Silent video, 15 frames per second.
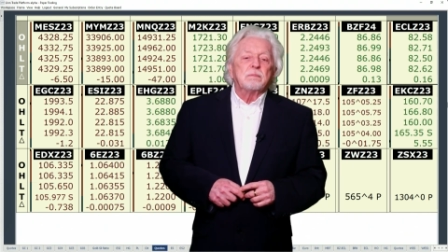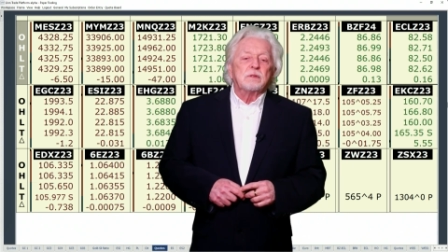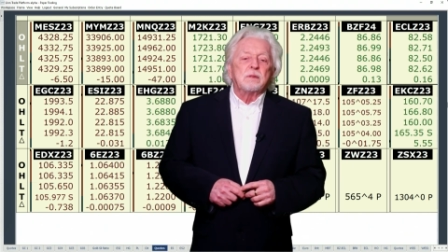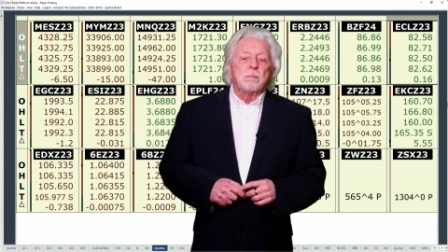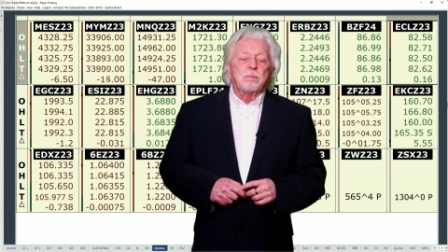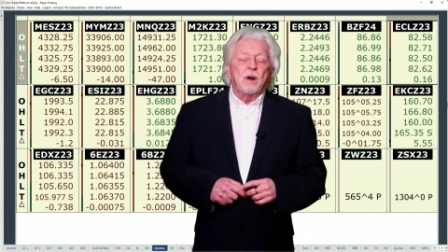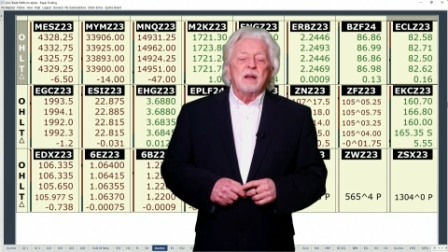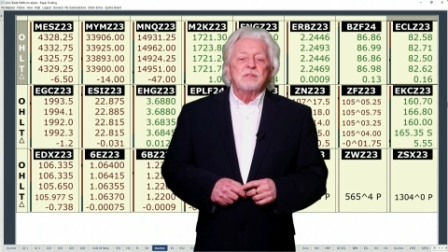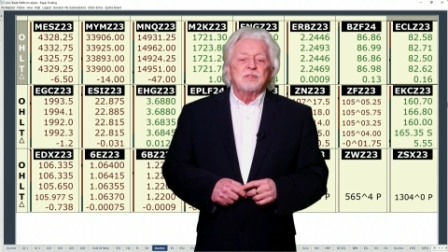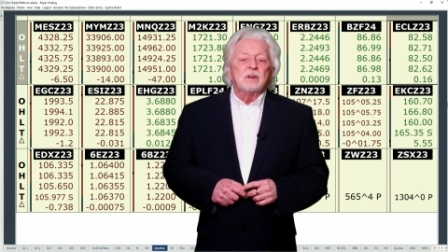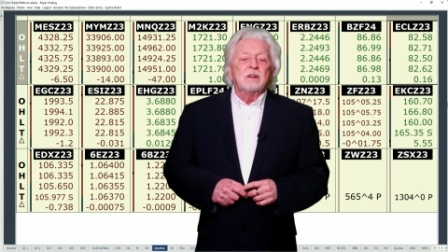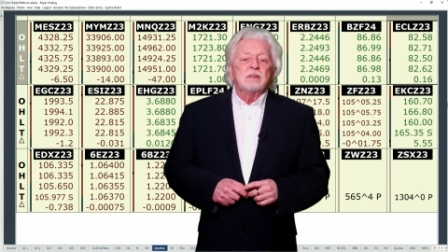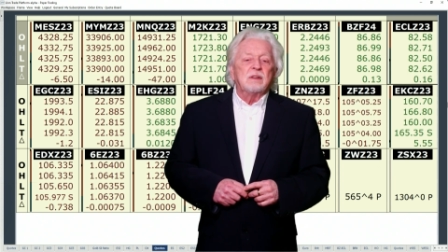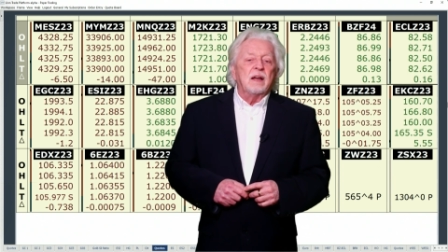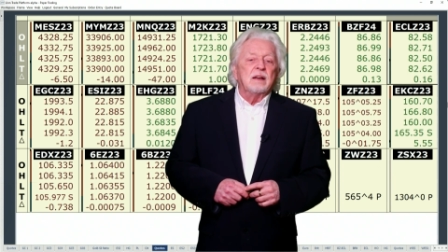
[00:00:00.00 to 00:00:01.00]
The
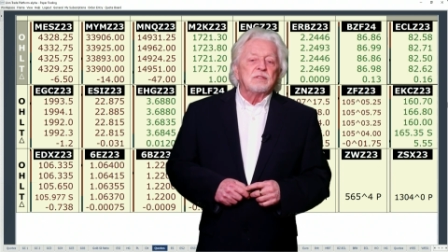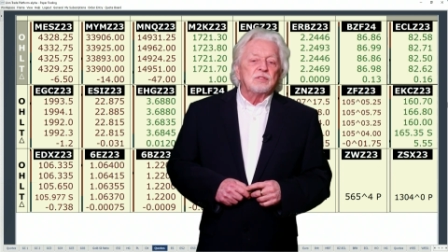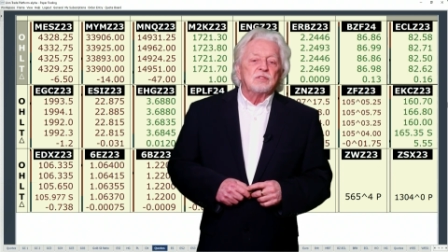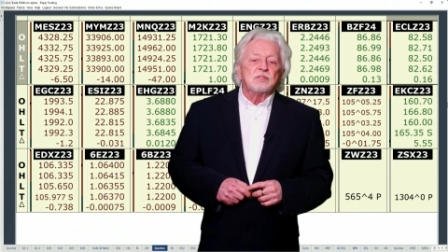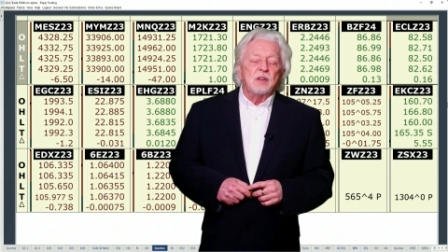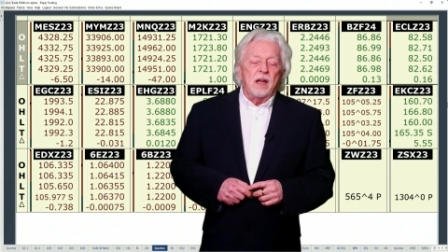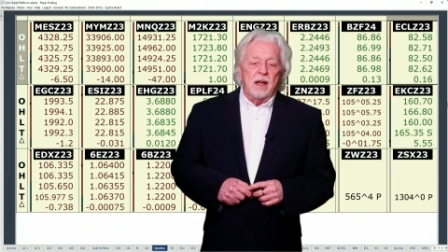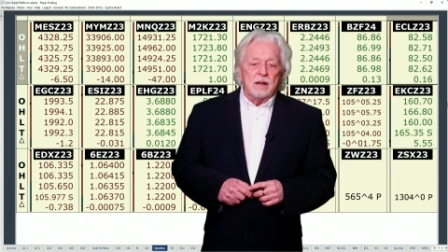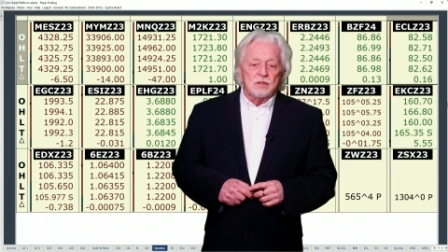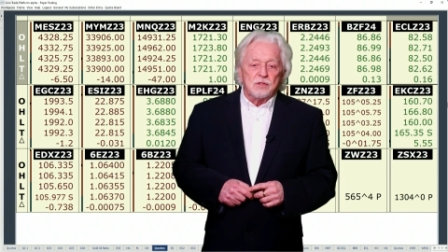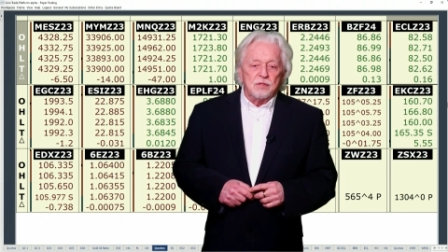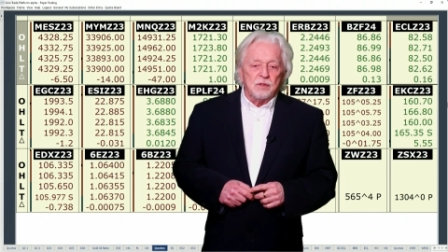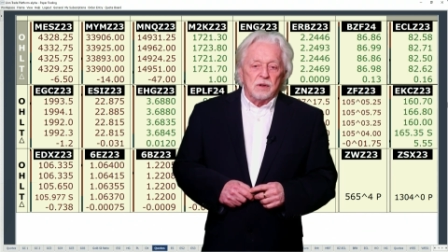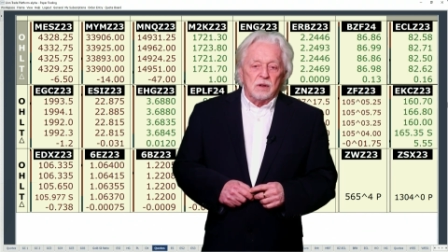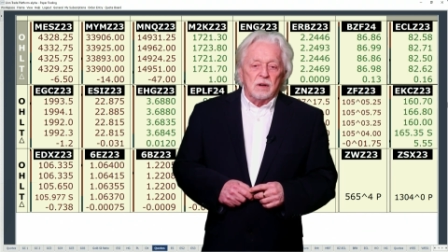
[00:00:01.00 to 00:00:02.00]
president has his hands
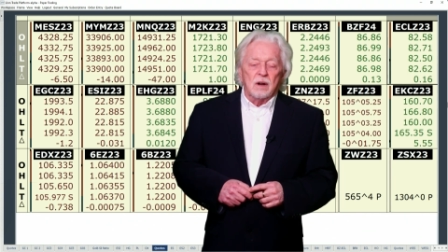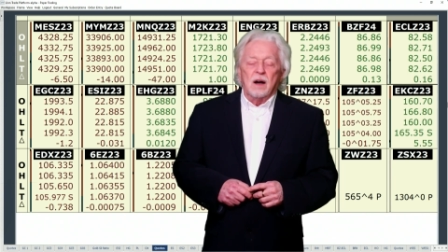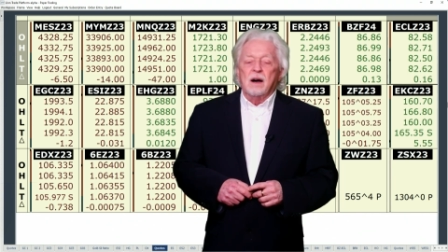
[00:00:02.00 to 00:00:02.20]
full.